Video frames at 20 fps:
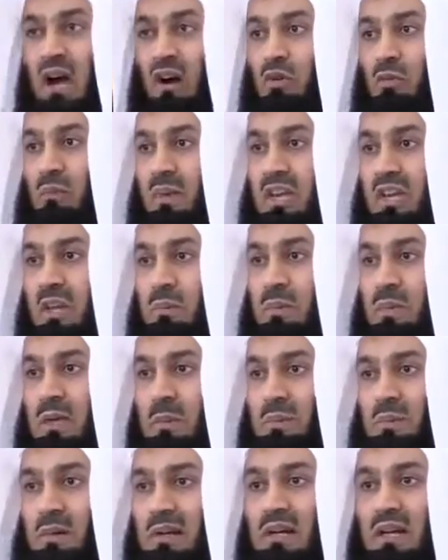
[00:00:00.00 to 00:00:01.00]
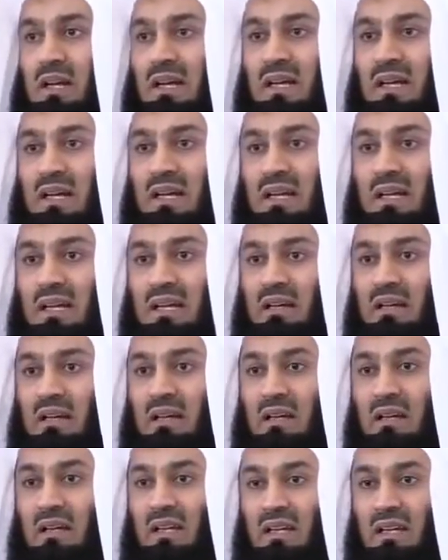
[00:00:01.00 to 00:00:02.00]
how many people
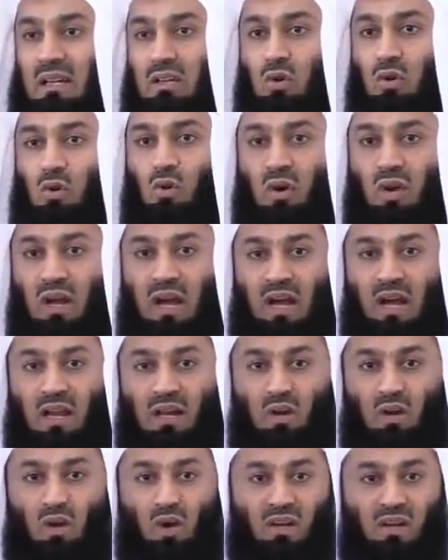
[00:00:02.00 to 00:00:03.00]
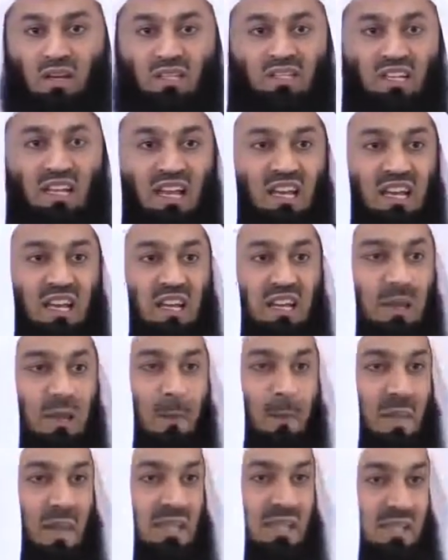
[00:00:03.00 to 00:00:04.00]
read Quran on a daily
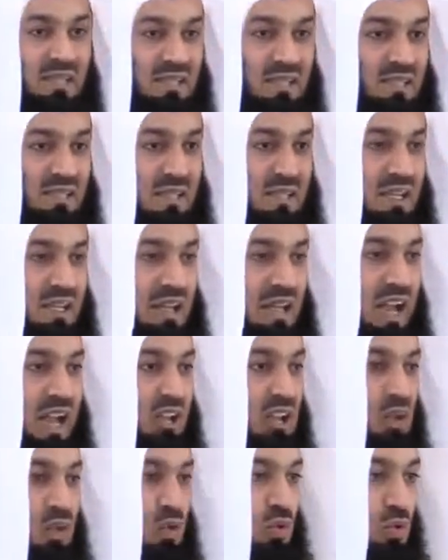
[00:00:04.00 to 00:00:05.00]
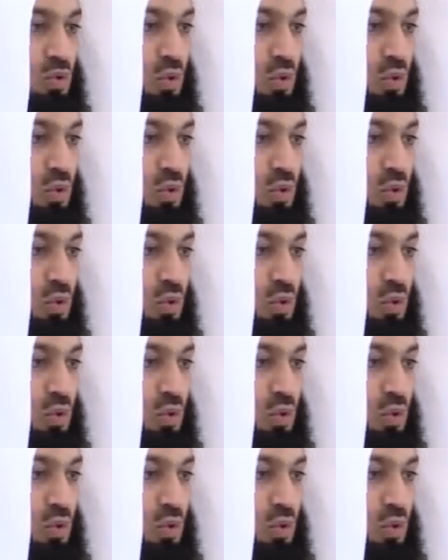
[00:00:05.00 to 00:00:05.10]
basis. And you